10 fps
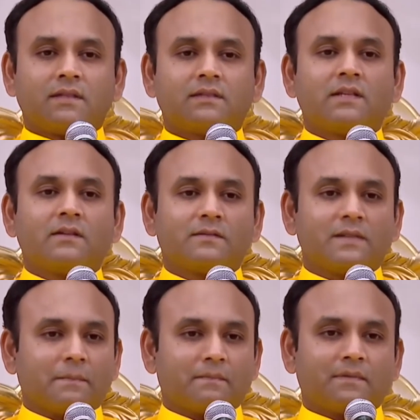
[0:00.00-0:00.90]
16
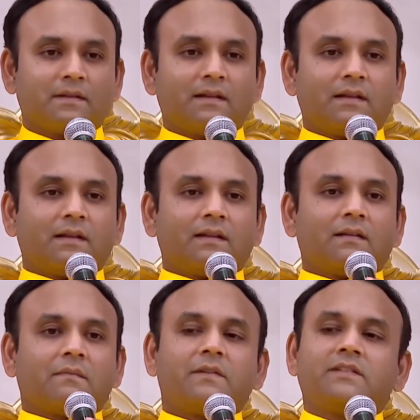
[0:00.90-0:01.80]
of them,
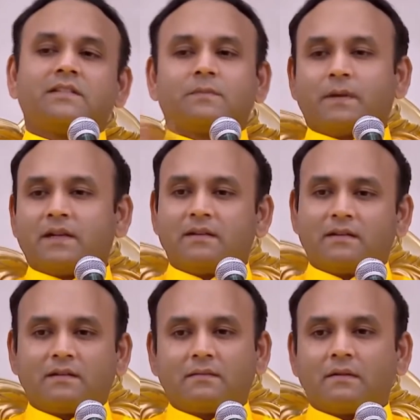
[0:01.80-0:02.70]
which he
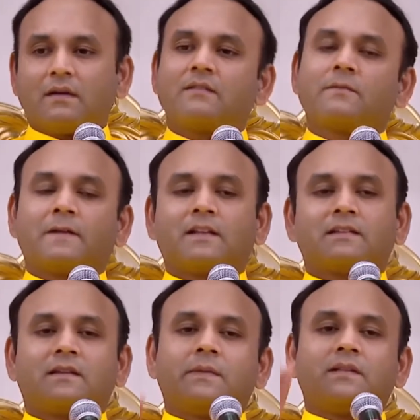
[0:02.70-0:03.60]
spread. And
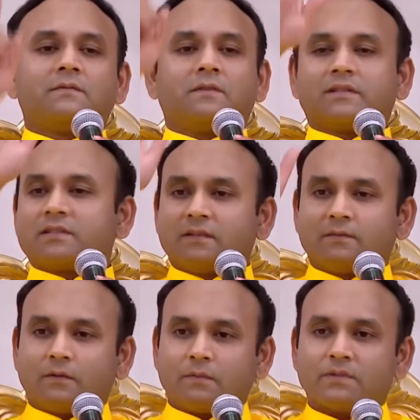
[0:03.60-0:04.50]
Vivekananda being the first
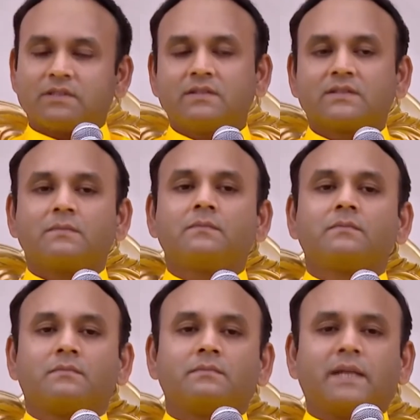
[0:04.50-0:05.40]
and foremost, he
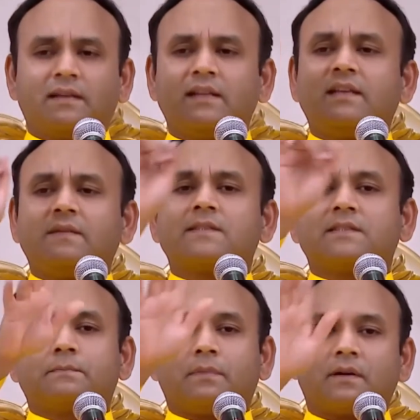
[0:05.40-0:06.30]
was